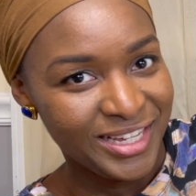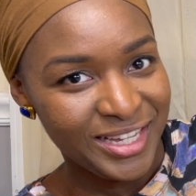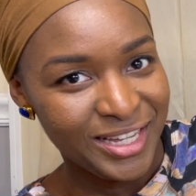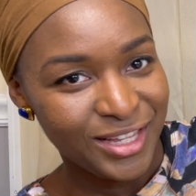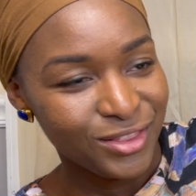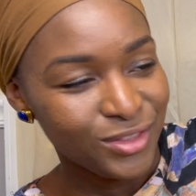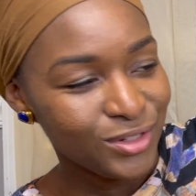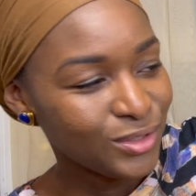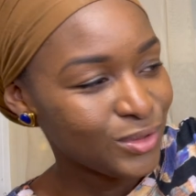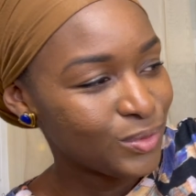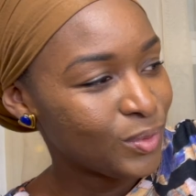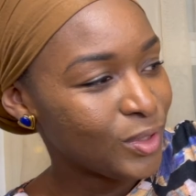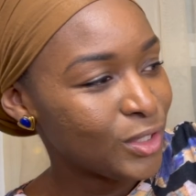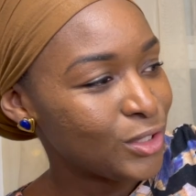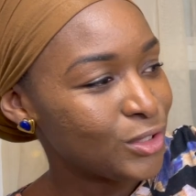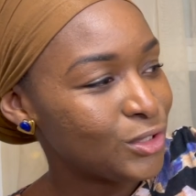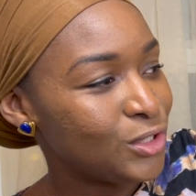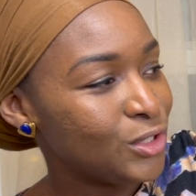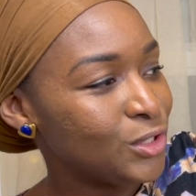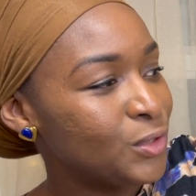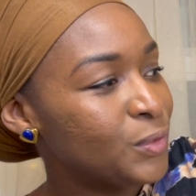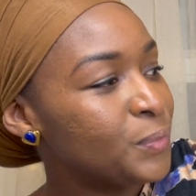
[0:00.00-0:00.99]
get those one or
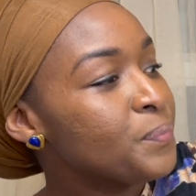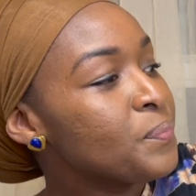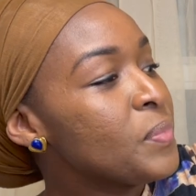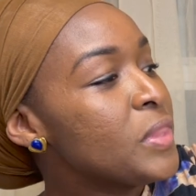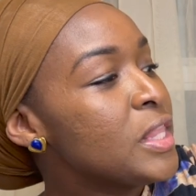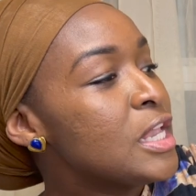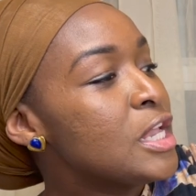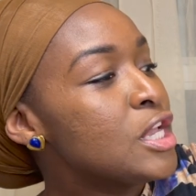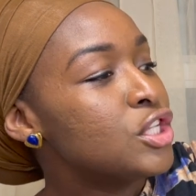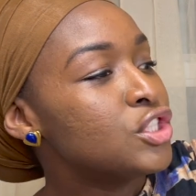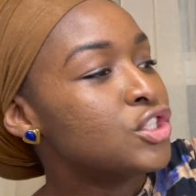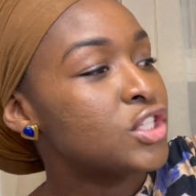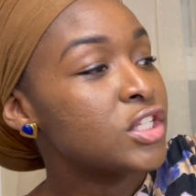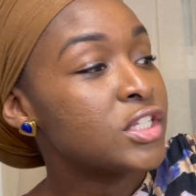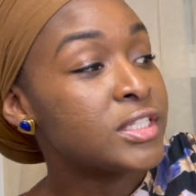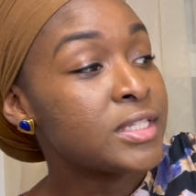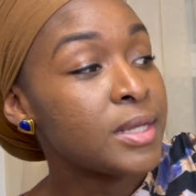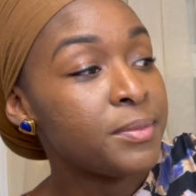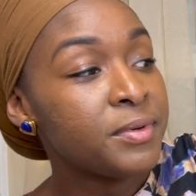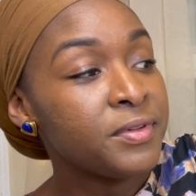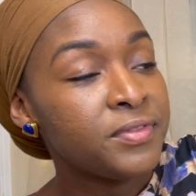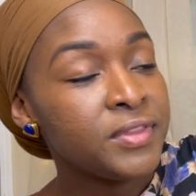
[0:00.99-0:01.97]
two. So
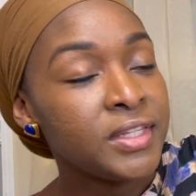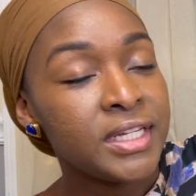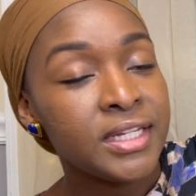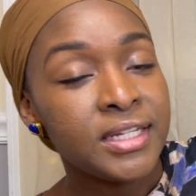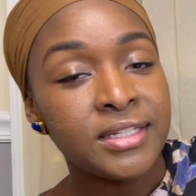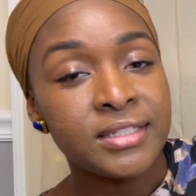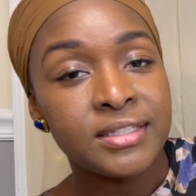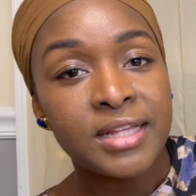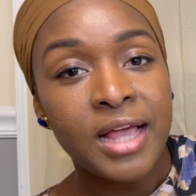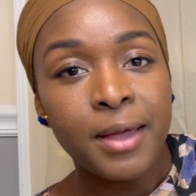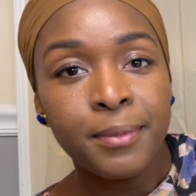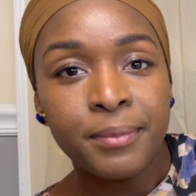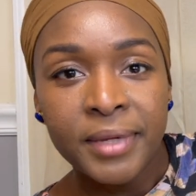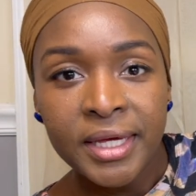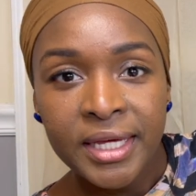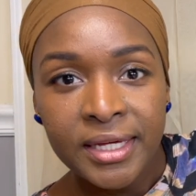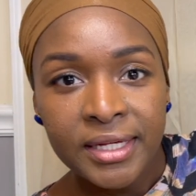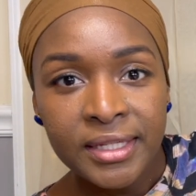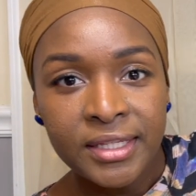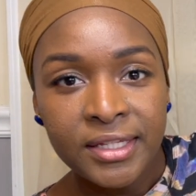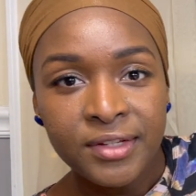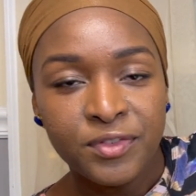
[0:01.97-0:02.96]
some of these I
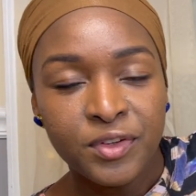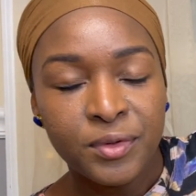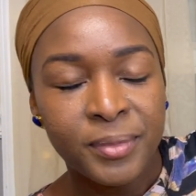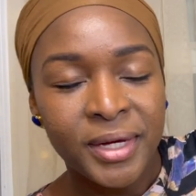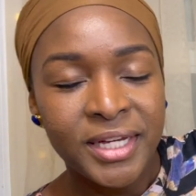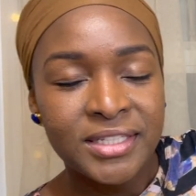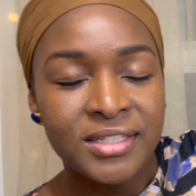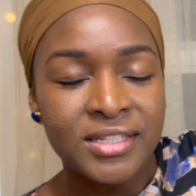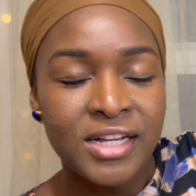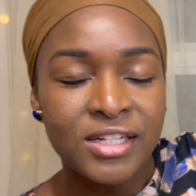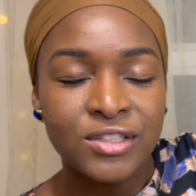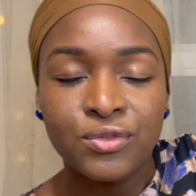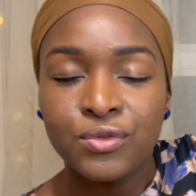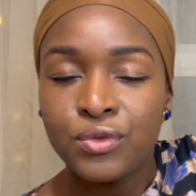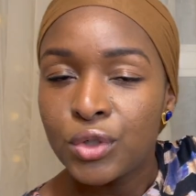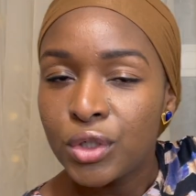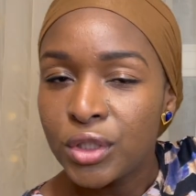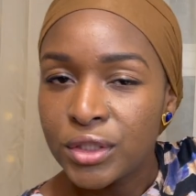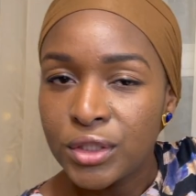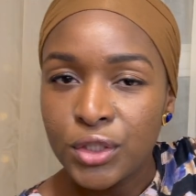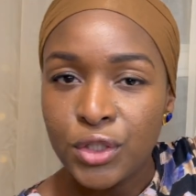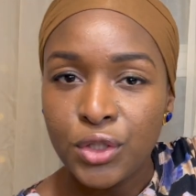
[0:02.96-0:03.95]
may leave in my stash
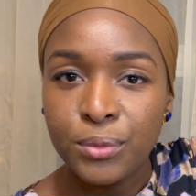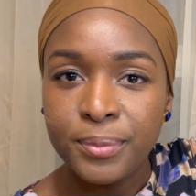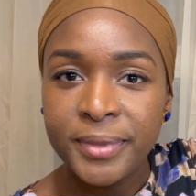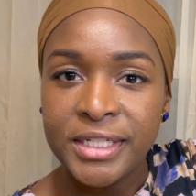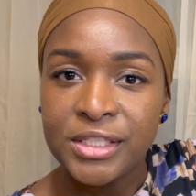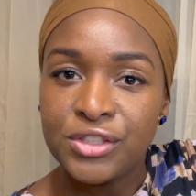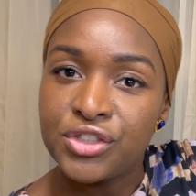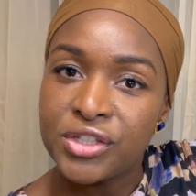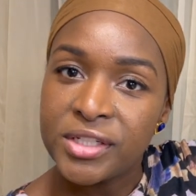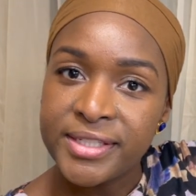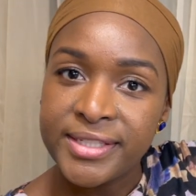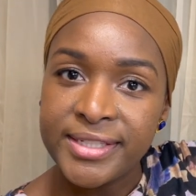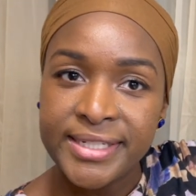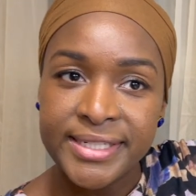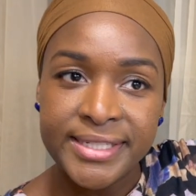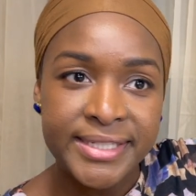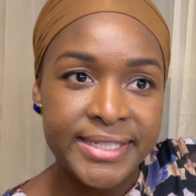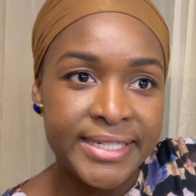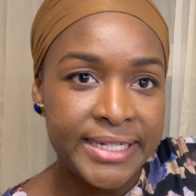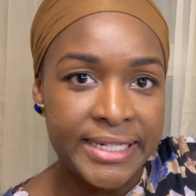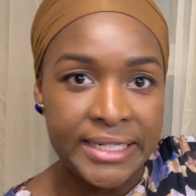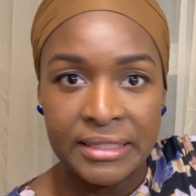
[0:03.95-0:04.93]
for a little bit just to
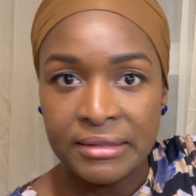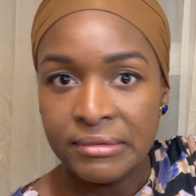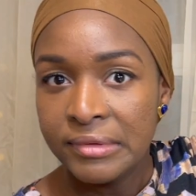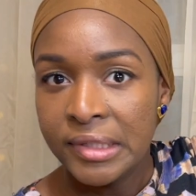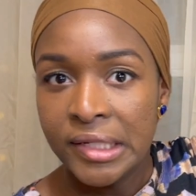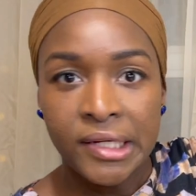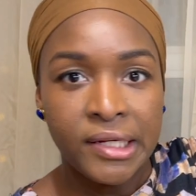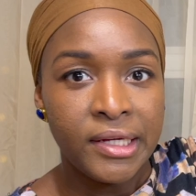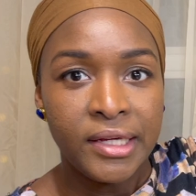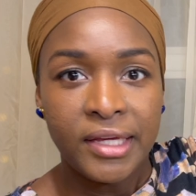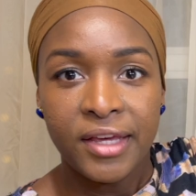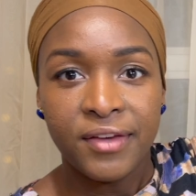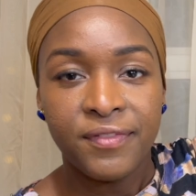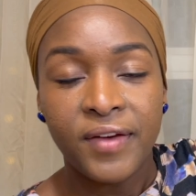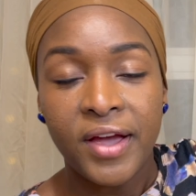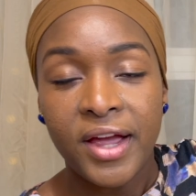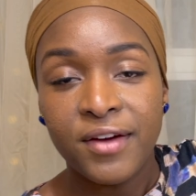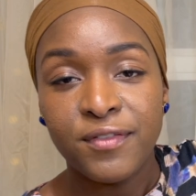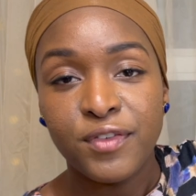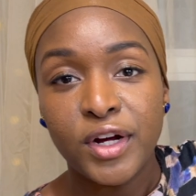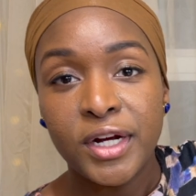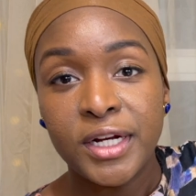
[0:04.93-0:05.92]
see if
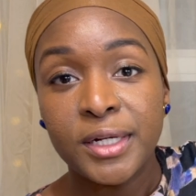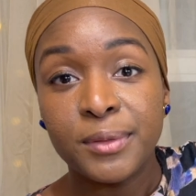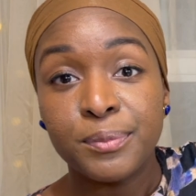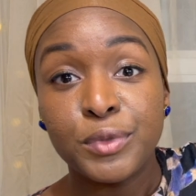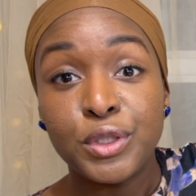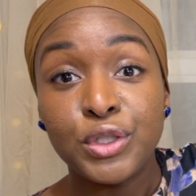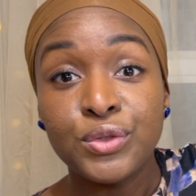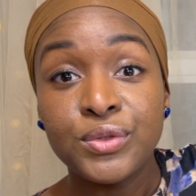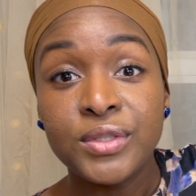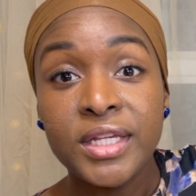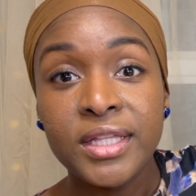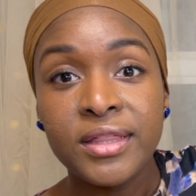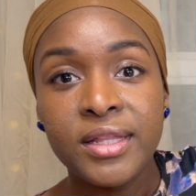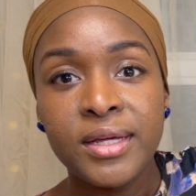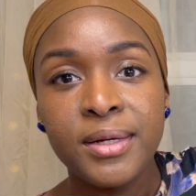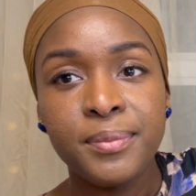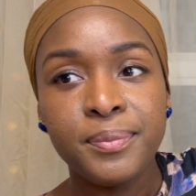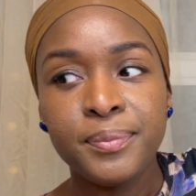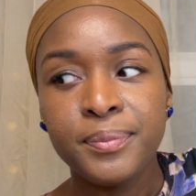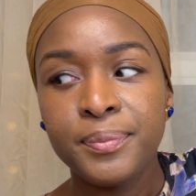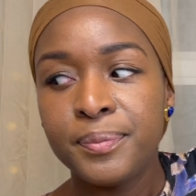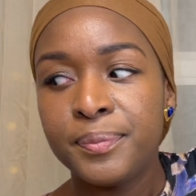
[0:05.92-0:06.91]
I ever end up using
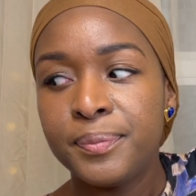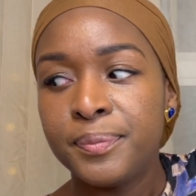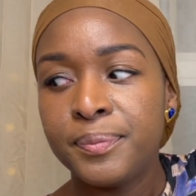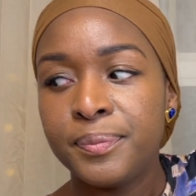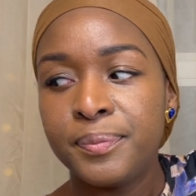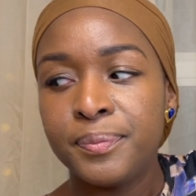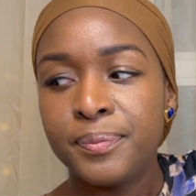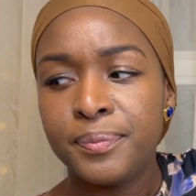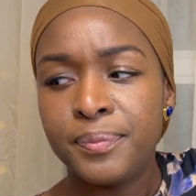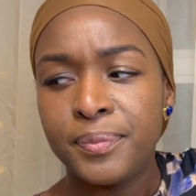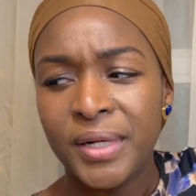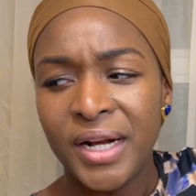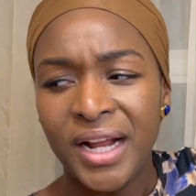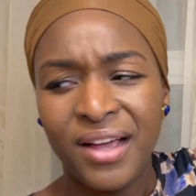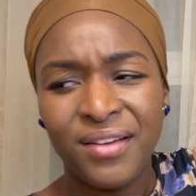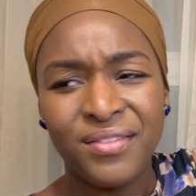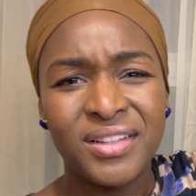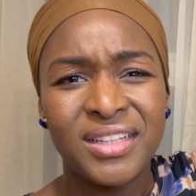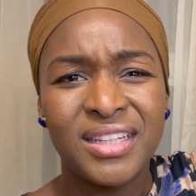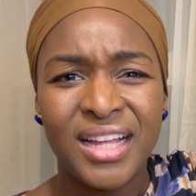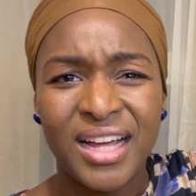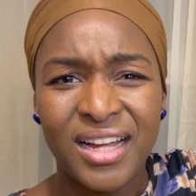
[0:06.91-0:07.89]
them, but I
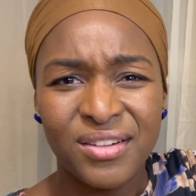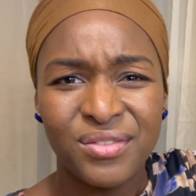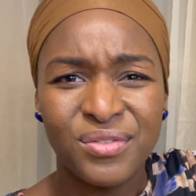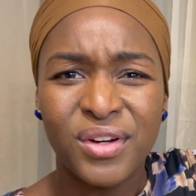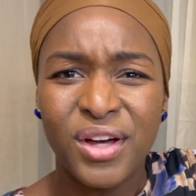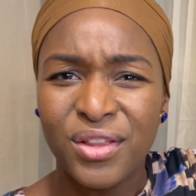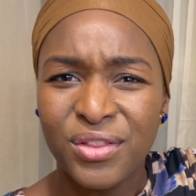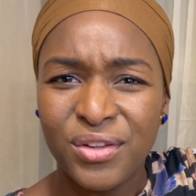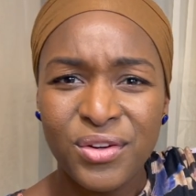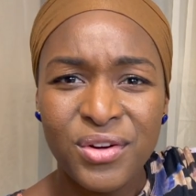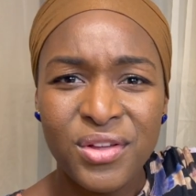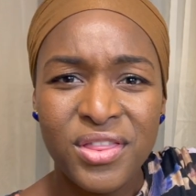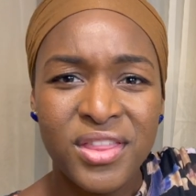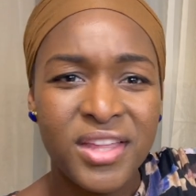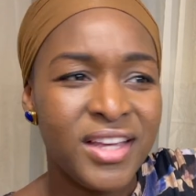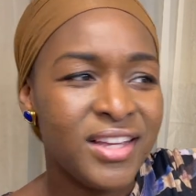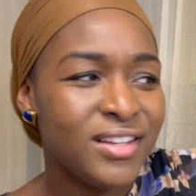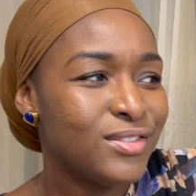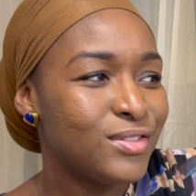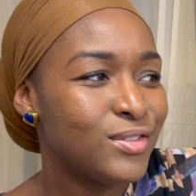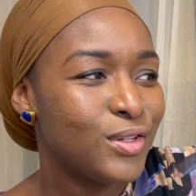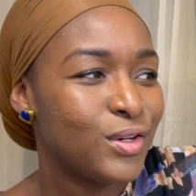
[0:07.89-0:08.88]
have a lot of other
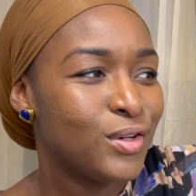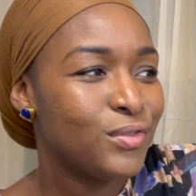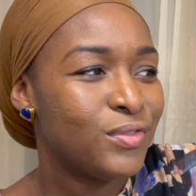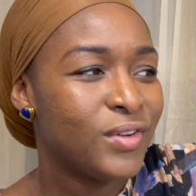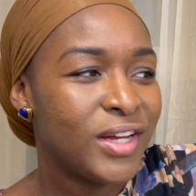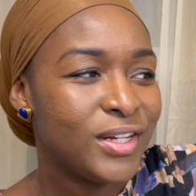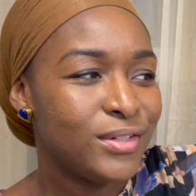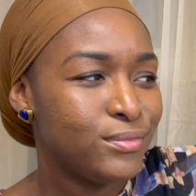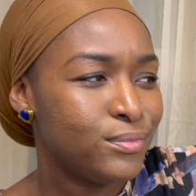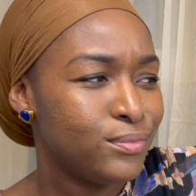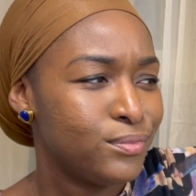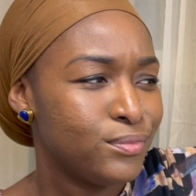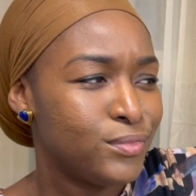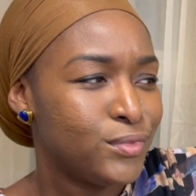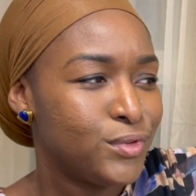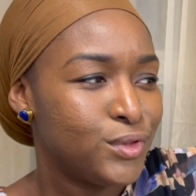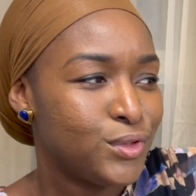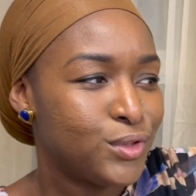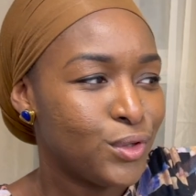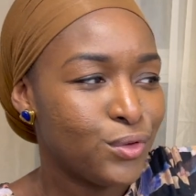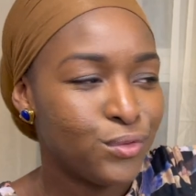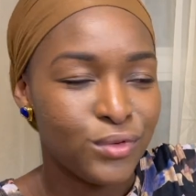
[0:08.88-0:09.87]
things, so if I
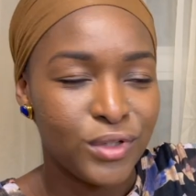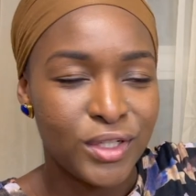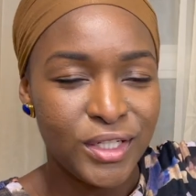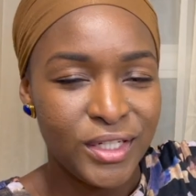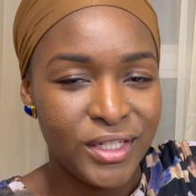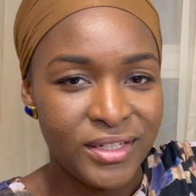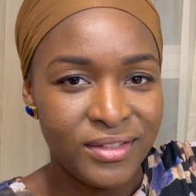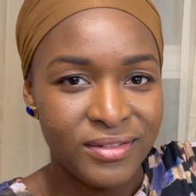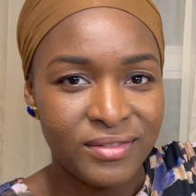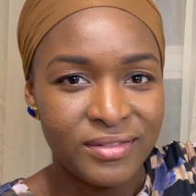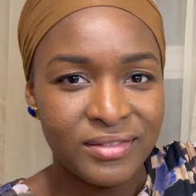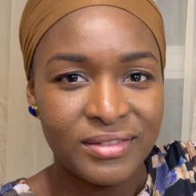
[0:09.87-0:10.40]
don't really